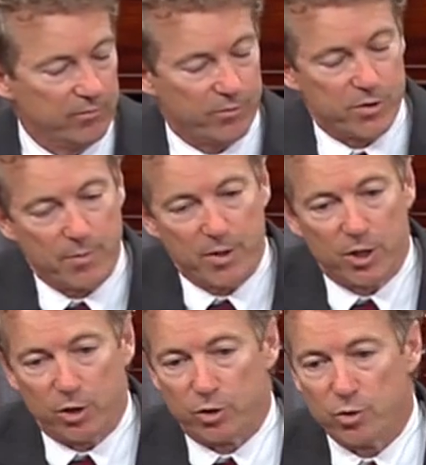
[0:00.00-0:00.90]
for somebody
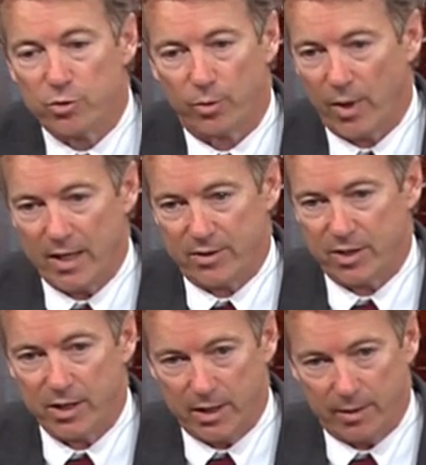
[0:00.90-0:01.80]
to do the right
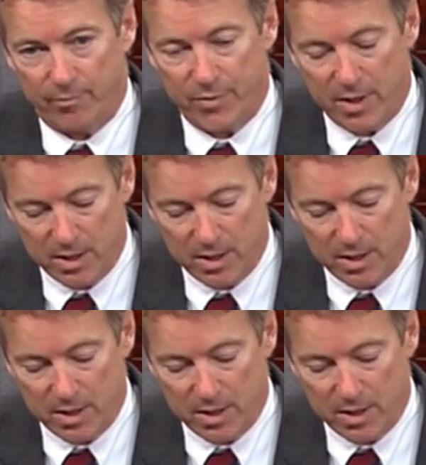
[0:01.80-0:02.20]
thing,